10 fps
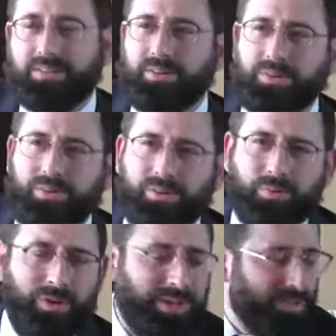Well,
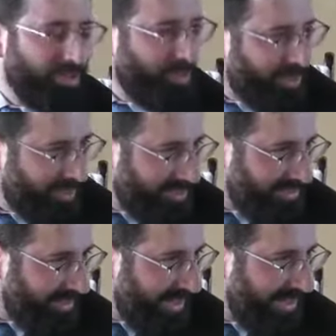what in the world does
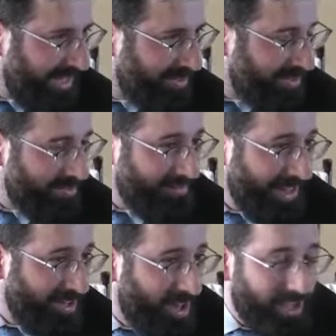a lion got to do with me? I'm
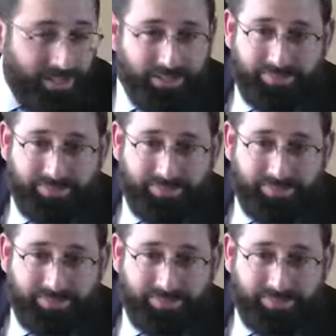not a lion.